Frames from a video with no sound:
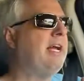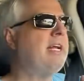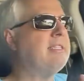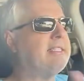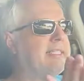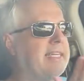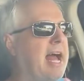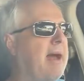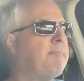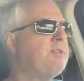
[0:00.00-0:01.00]
hand
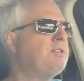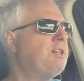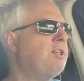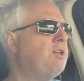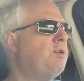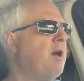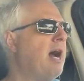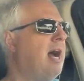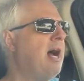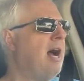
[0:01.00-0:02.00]
snaps to the new
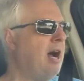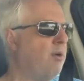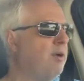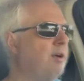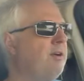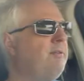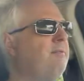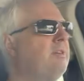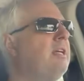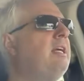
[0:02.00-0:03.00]
hour,
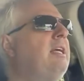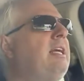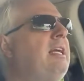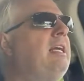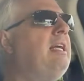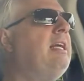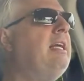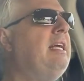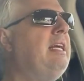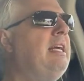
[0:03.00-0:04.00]

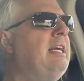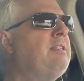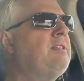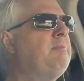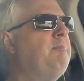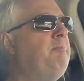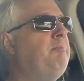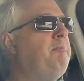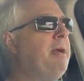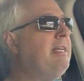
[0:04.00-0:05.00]
it's
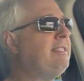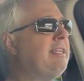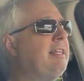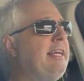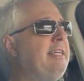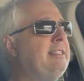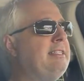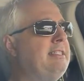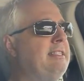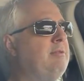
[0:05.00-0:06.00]
basically
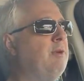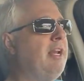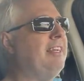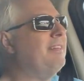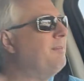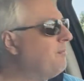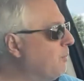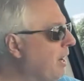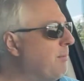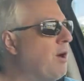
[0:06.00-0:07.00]

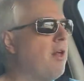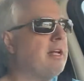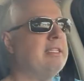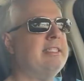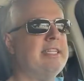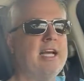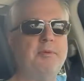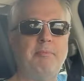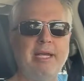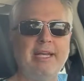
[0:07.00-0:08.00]
what I'm calling
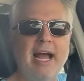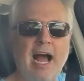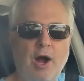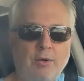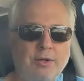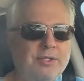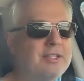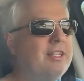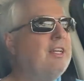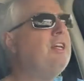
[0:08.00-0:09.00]
deadbeat
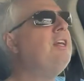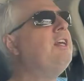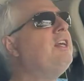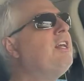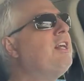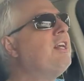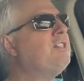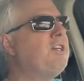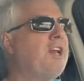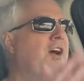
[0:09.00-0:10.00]
hours.
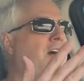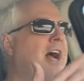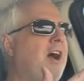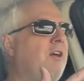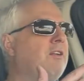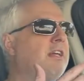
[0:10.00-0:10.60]
Because you know how